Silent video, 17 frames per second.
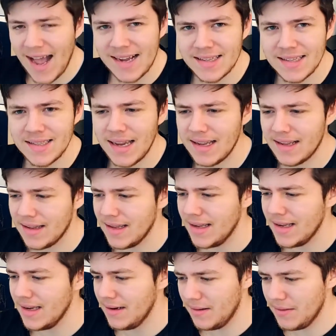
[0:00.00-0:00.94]

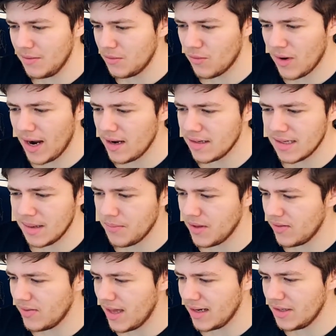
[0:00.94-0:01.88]
accidentally write
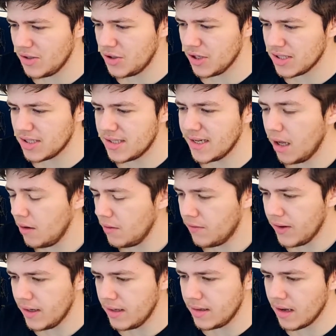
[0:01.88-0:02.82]
something that is just
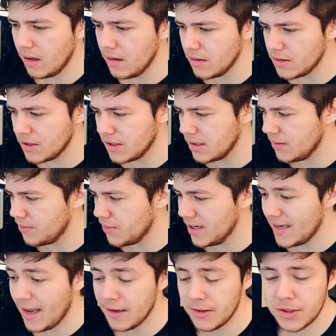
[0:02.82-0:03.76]
self-indulgent,
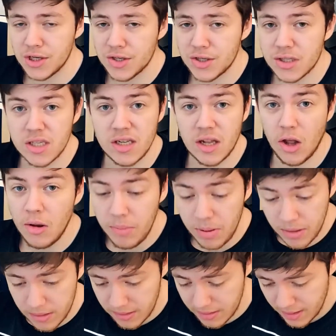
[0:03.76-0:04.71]
pretentious slop.
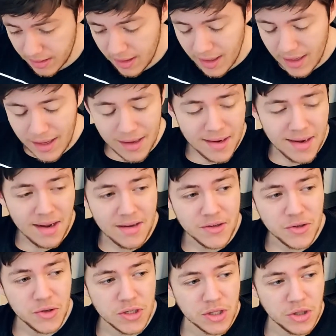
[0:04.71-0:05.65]

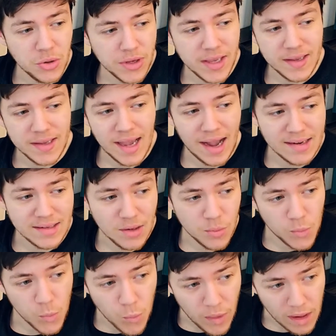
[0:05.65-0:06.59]
So just looking at
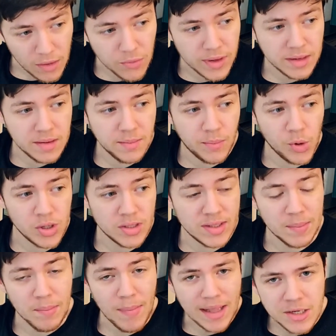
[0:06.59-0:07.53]
well-written books
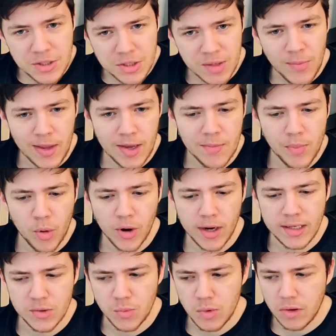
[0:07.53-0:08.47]
that manage to make
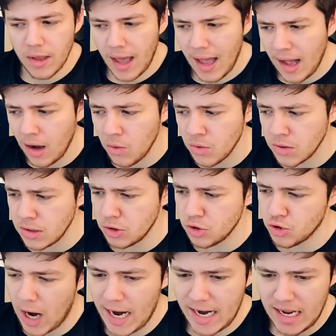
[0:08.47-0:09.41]
points without
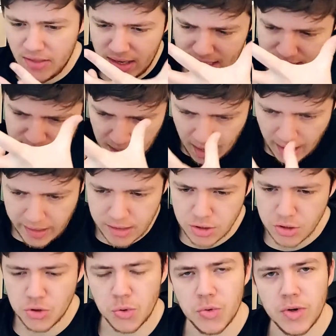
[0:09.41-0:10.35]
dragging the entire
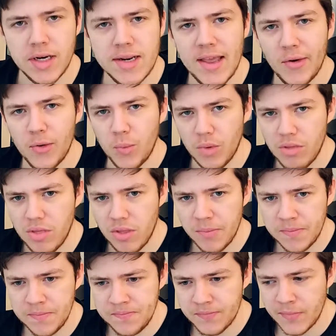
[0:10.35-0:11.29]
story down with
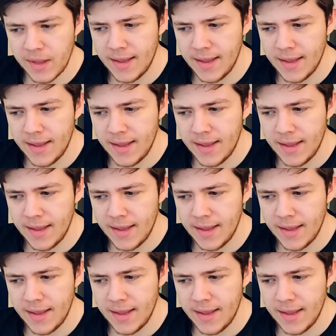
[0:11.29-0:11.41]
them,